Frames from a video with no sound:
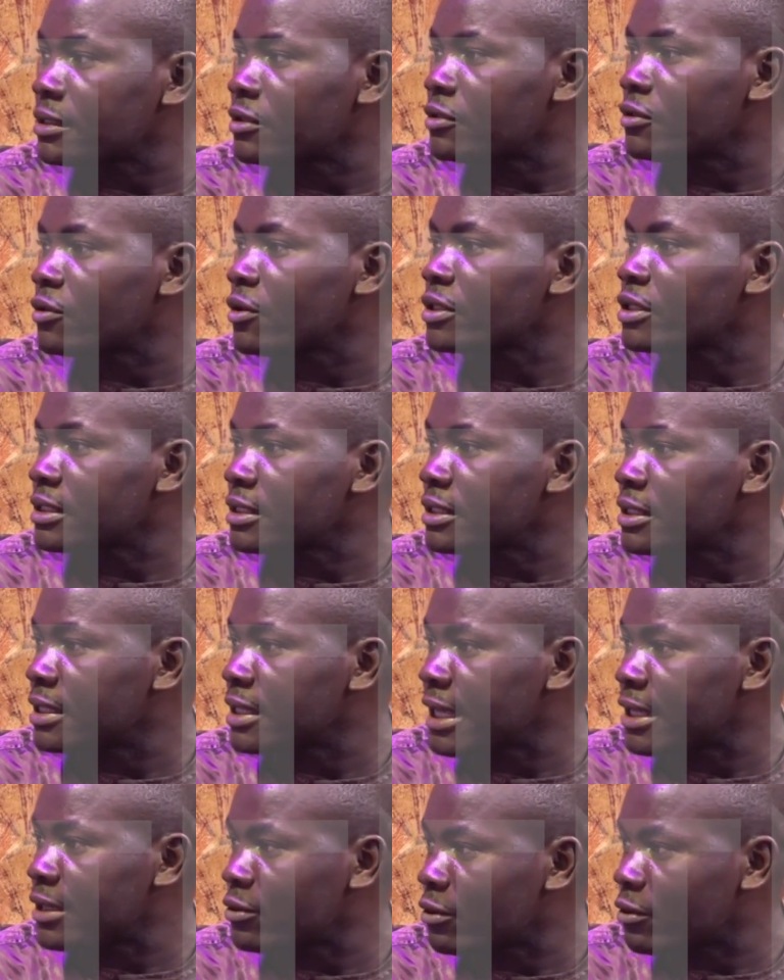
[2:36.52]
did not see the
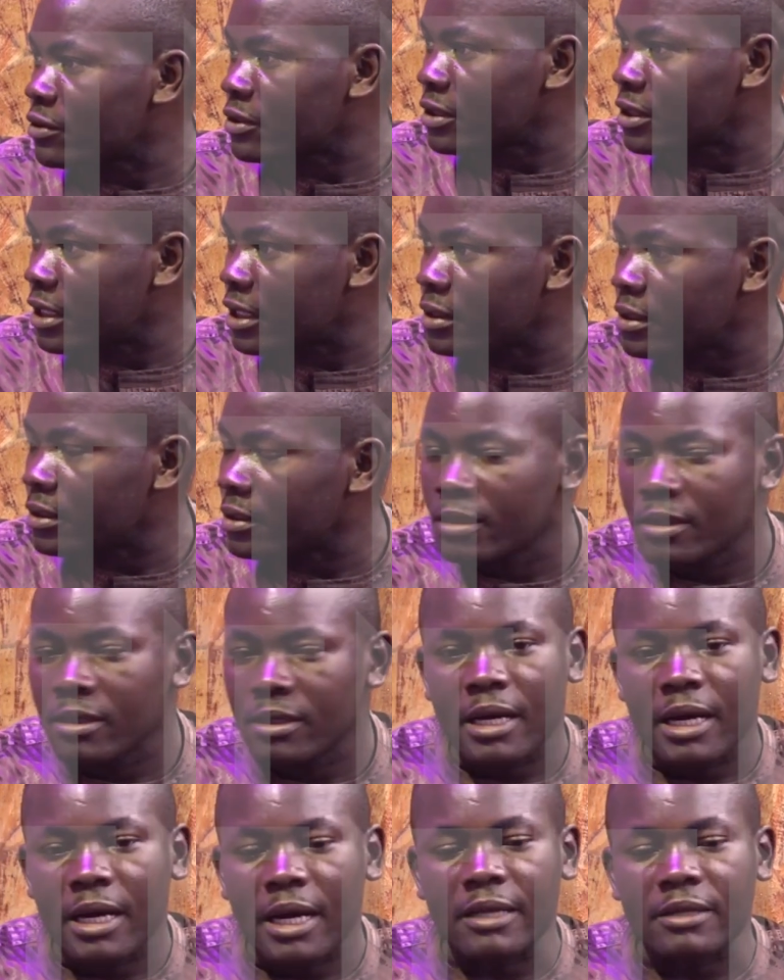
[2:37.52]
light of the day.
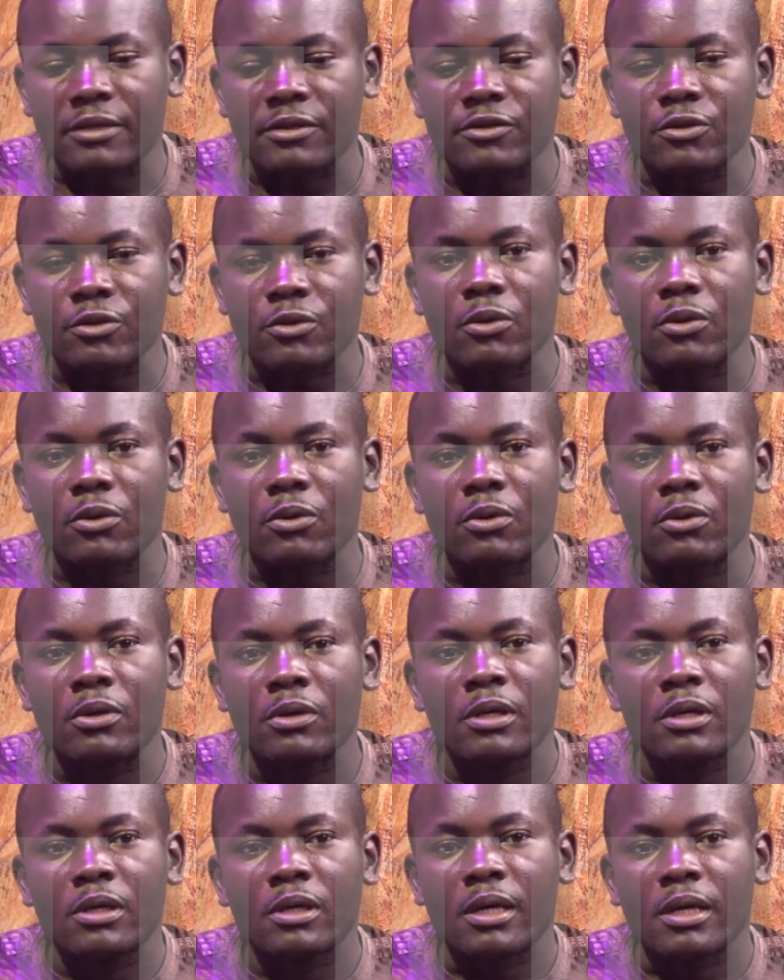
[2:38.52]
And so,
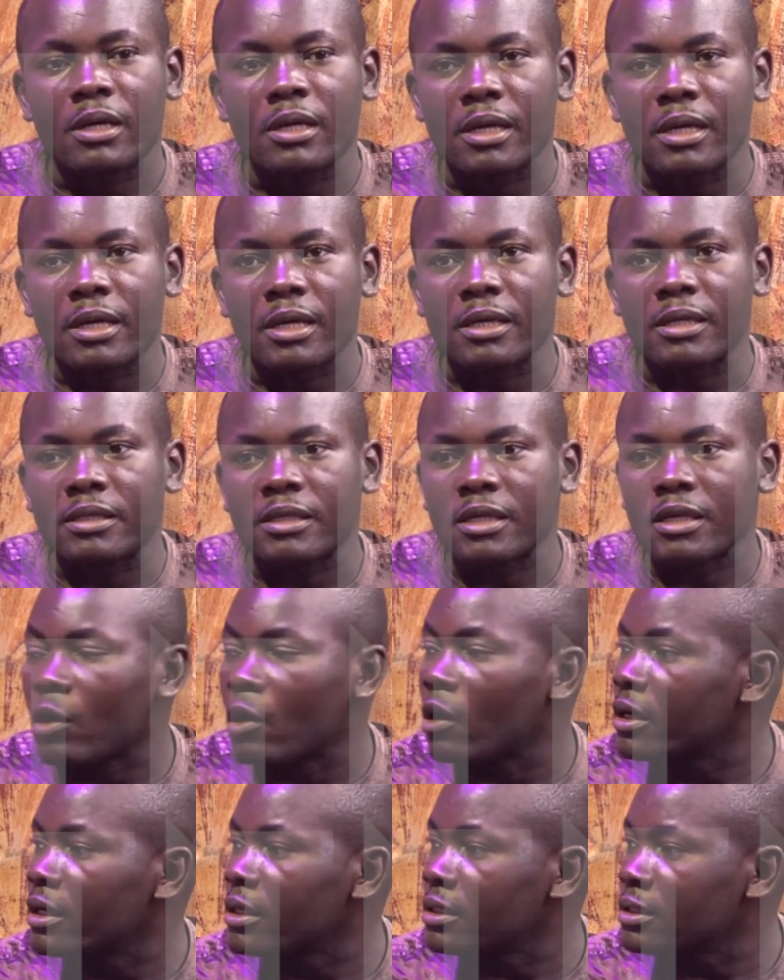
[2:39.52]
in the
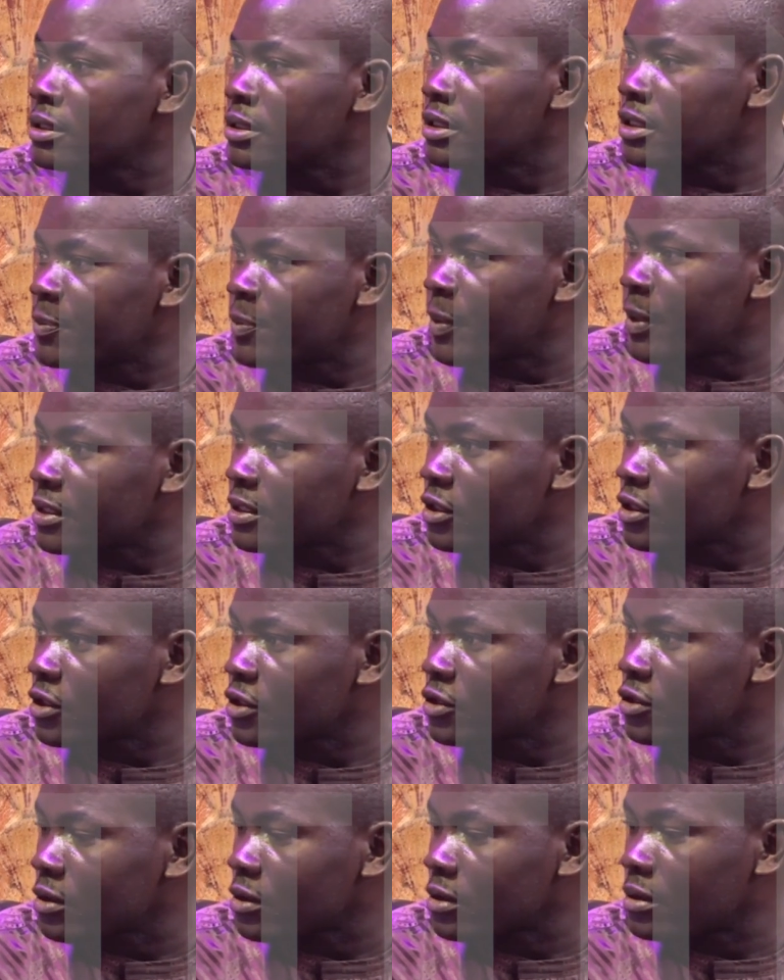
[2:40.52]
current
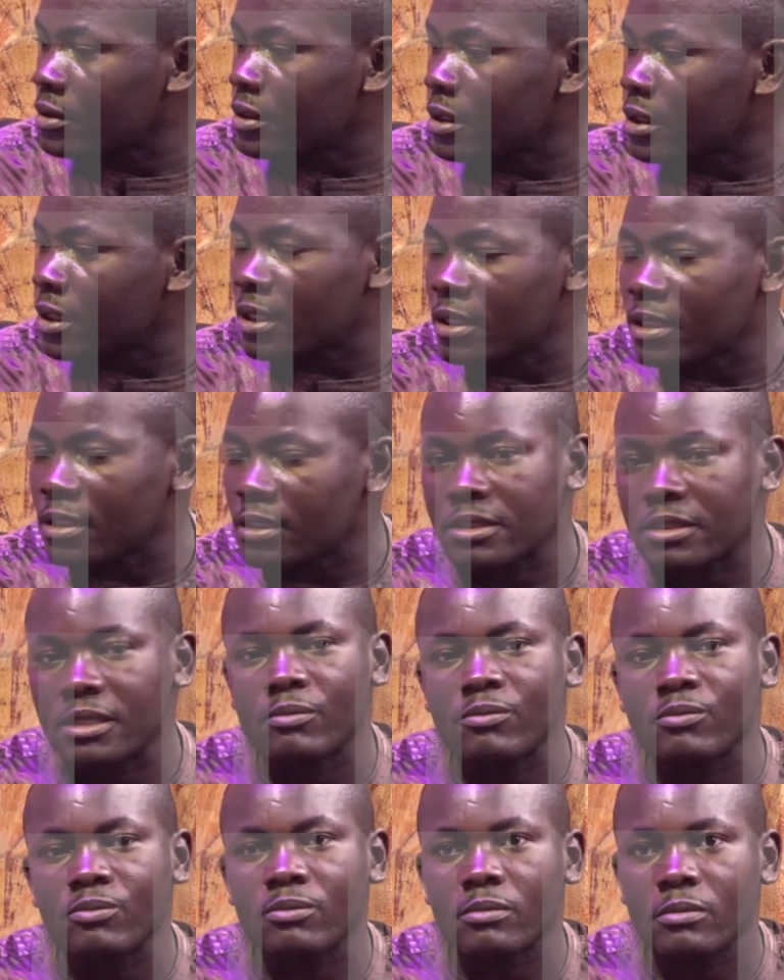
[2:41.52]
dispensation, Governor
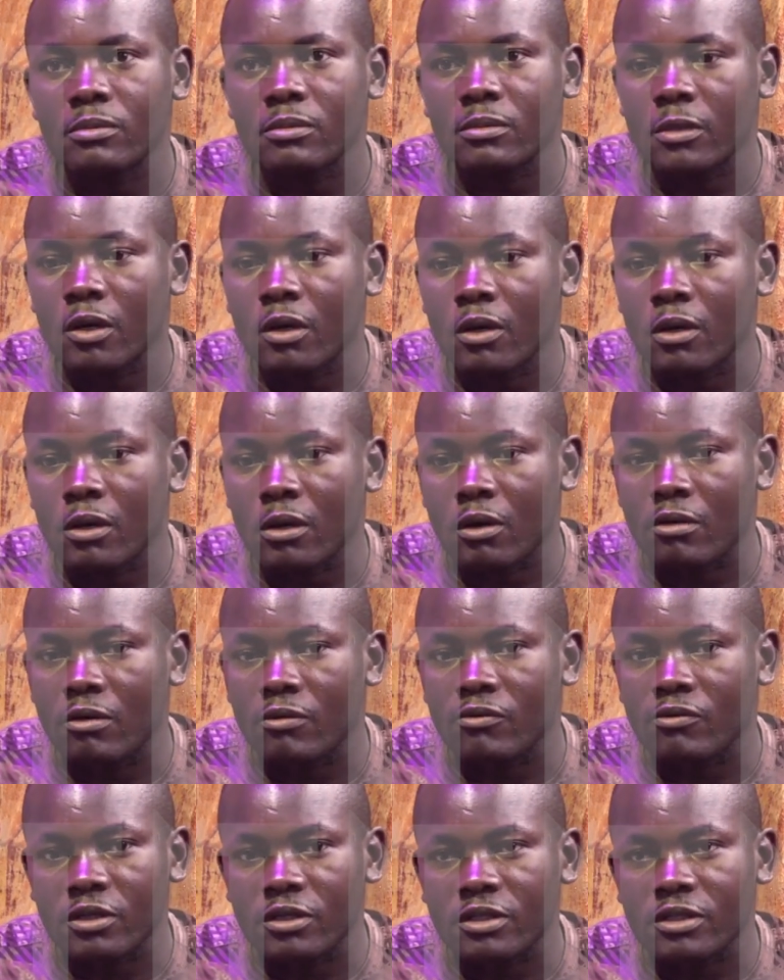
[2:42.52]

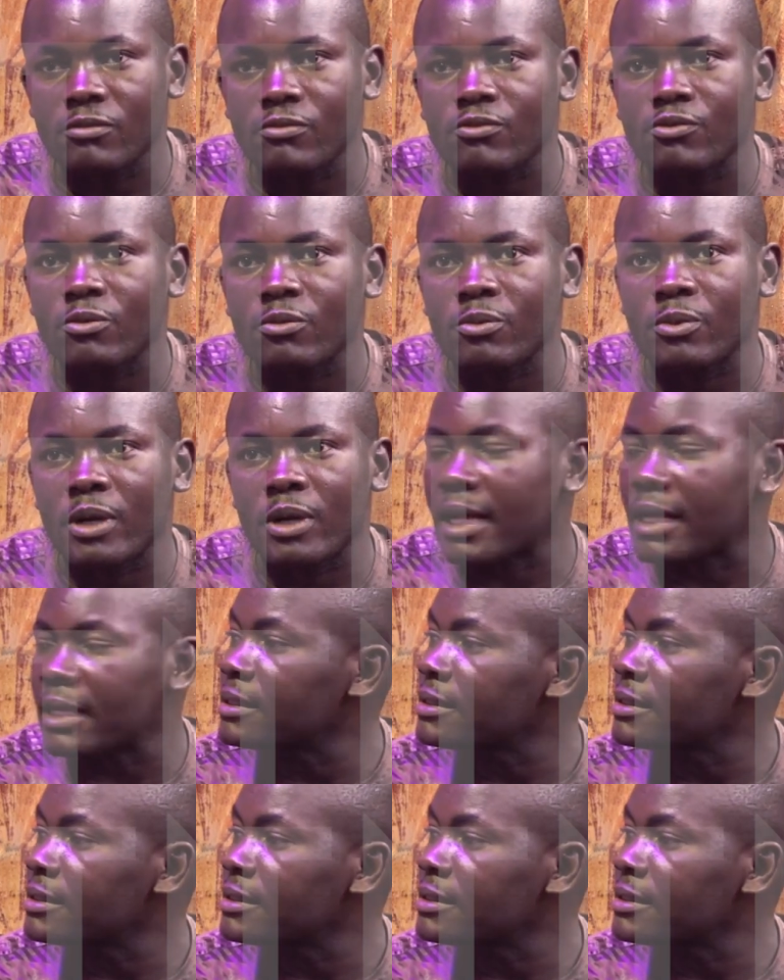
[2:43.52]
Sim Fubra now